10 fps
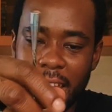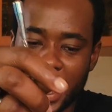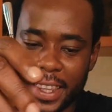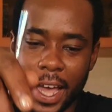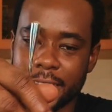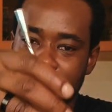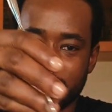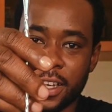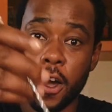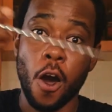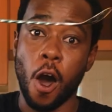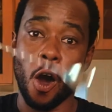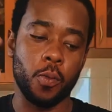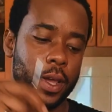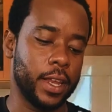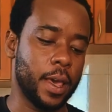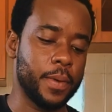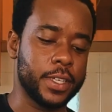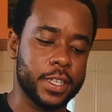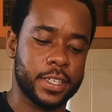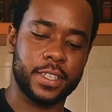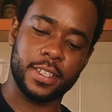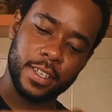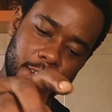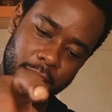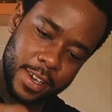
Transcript: like that. Oh wait, let me just